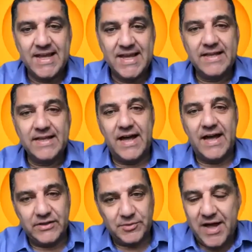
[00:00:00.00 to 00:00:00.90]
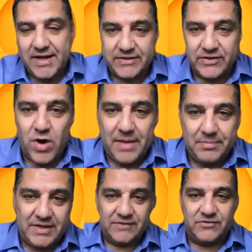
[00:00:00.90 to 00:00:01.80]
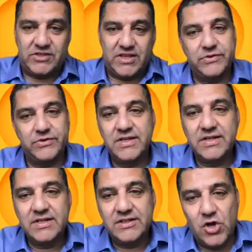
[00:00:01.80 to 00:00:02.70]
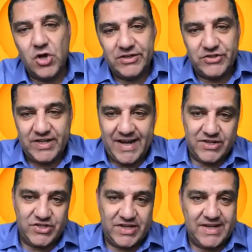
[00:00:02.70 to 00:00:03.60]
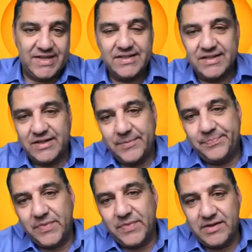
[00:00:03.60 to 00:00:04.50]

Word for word: the hardest part is the right mix of skills knowledge and energy um,